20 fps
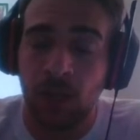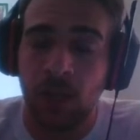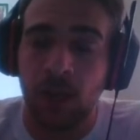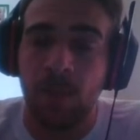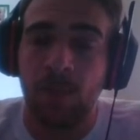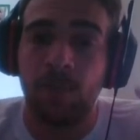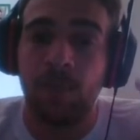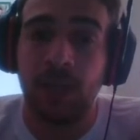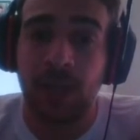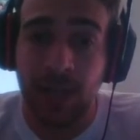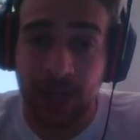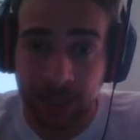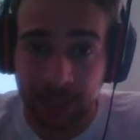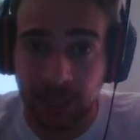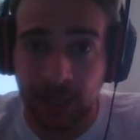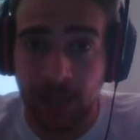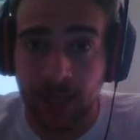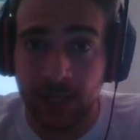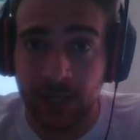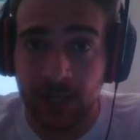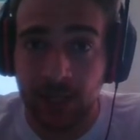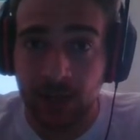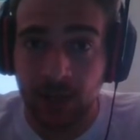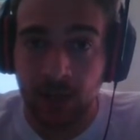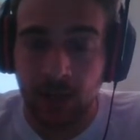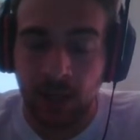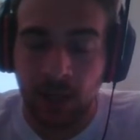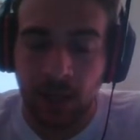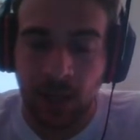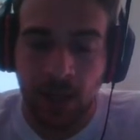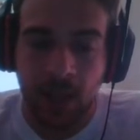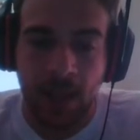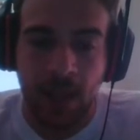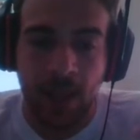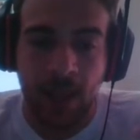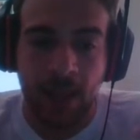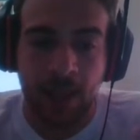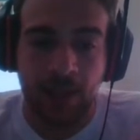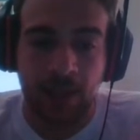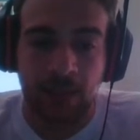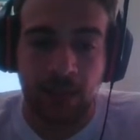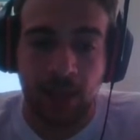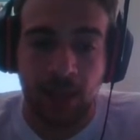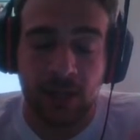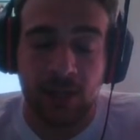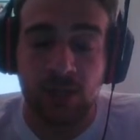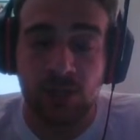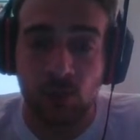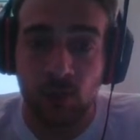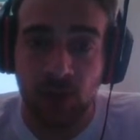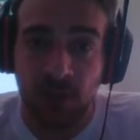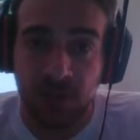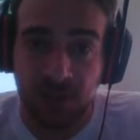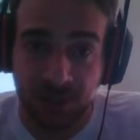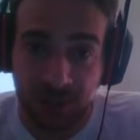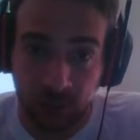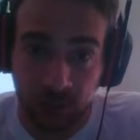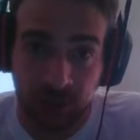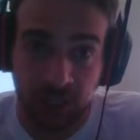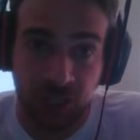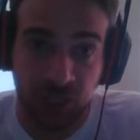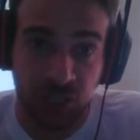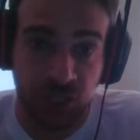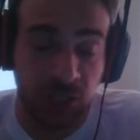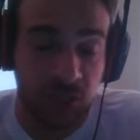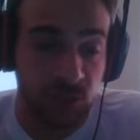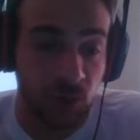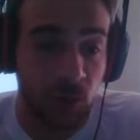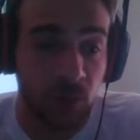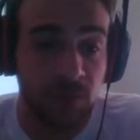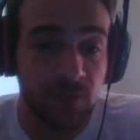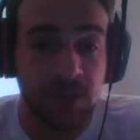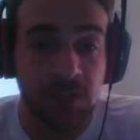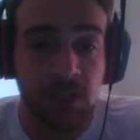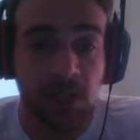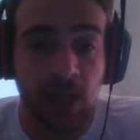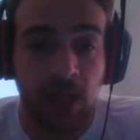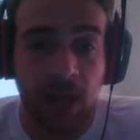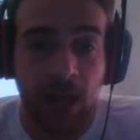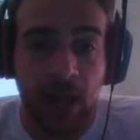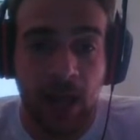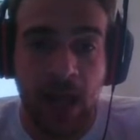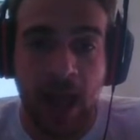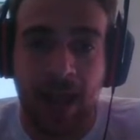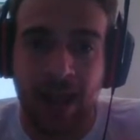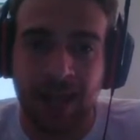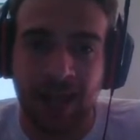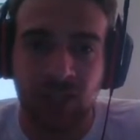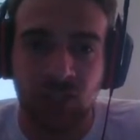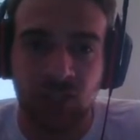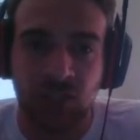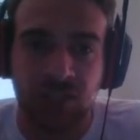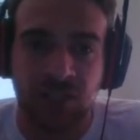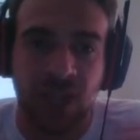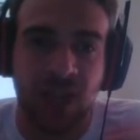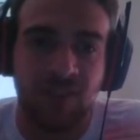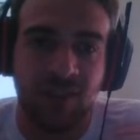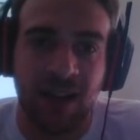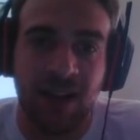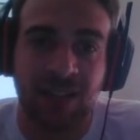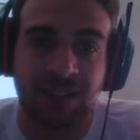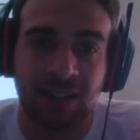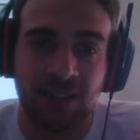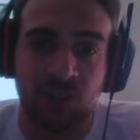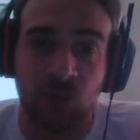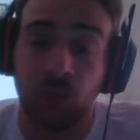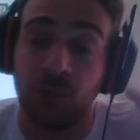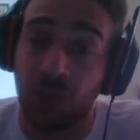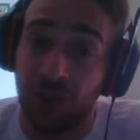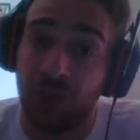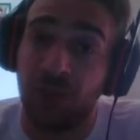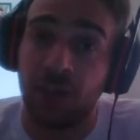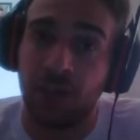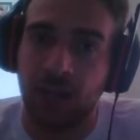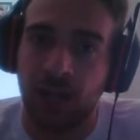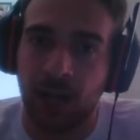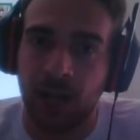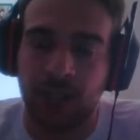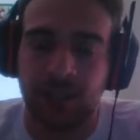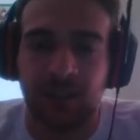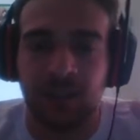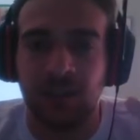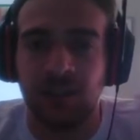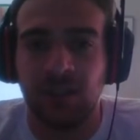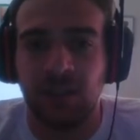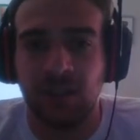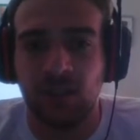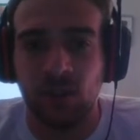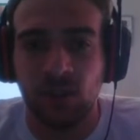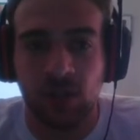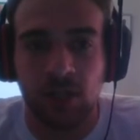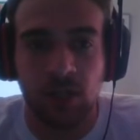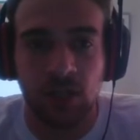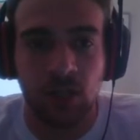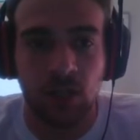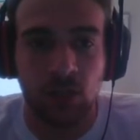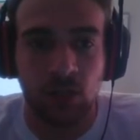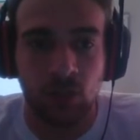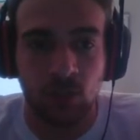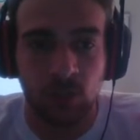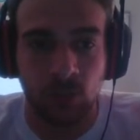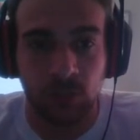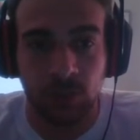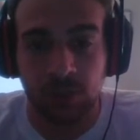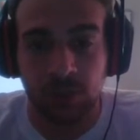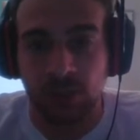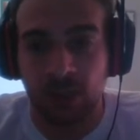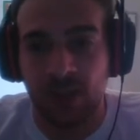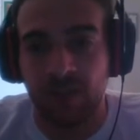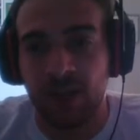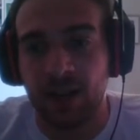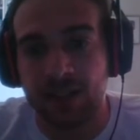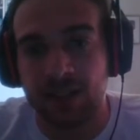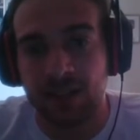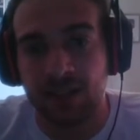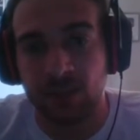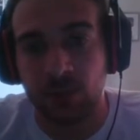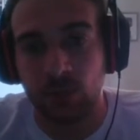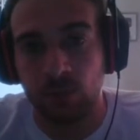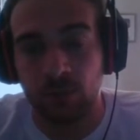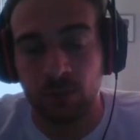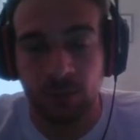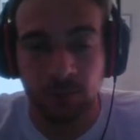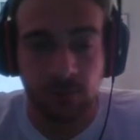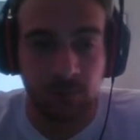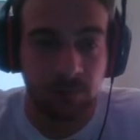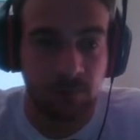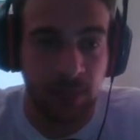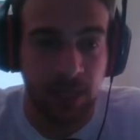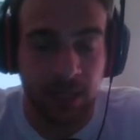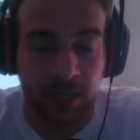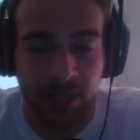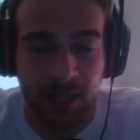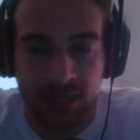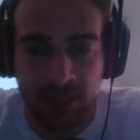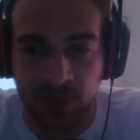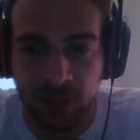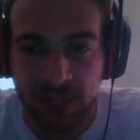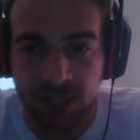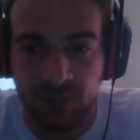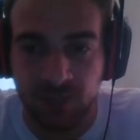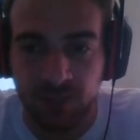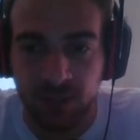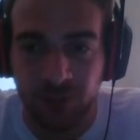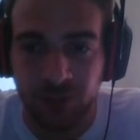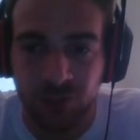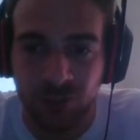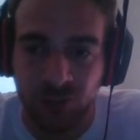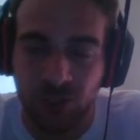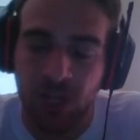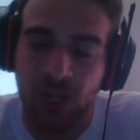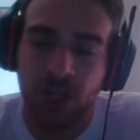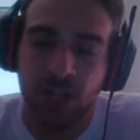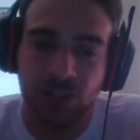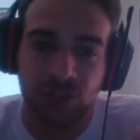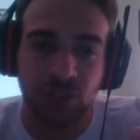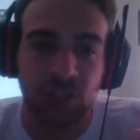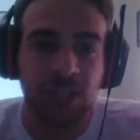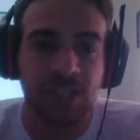play the land, and as soon as Thought Lash resolves, I can just have access to the third card that in theory you wouldn't have access to playing Expressive Iteration. So that's